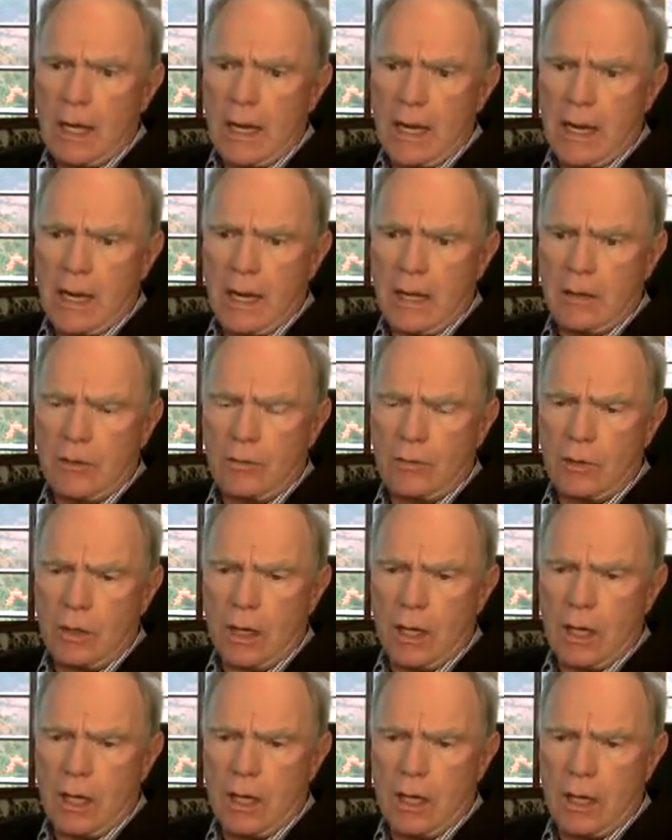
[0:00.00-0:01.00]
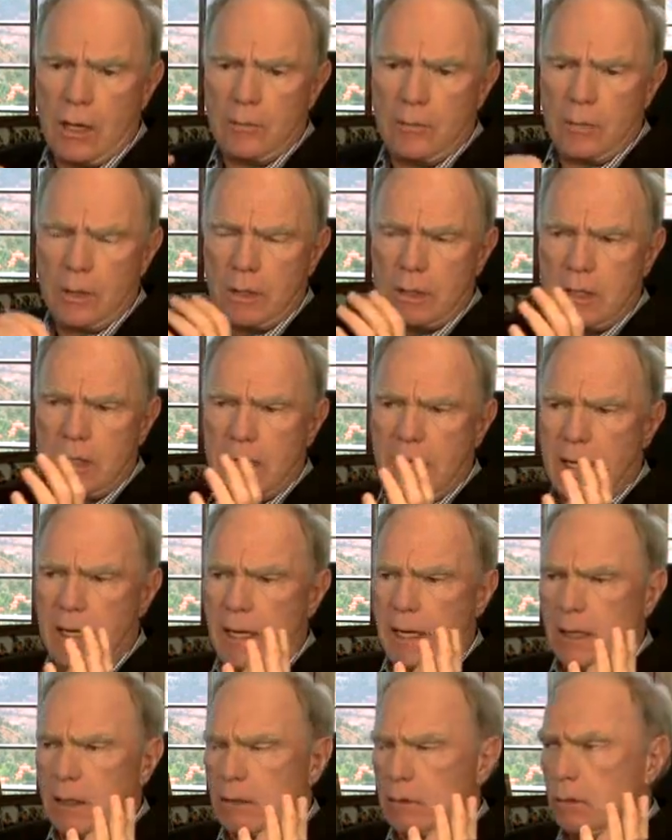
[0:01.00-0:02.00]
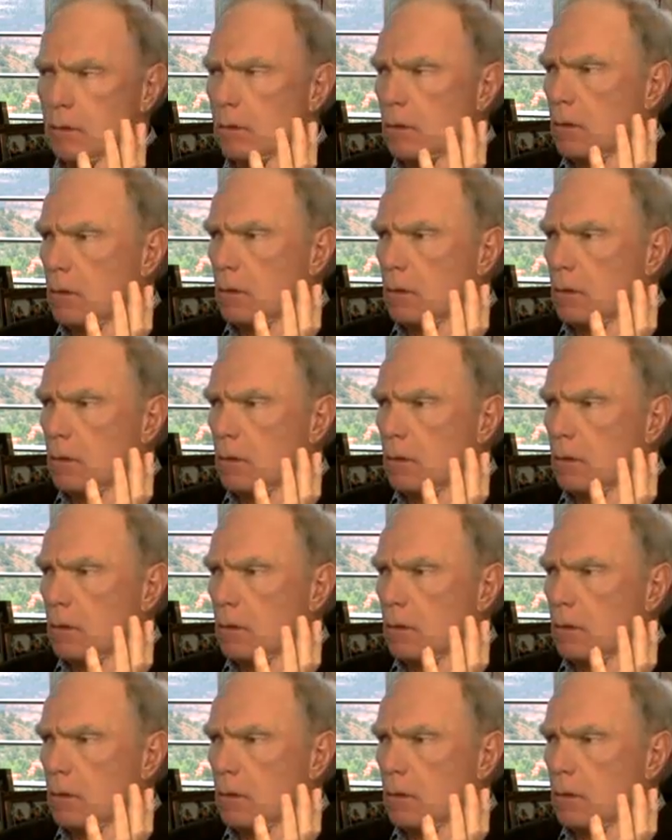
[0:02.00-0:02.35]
and getting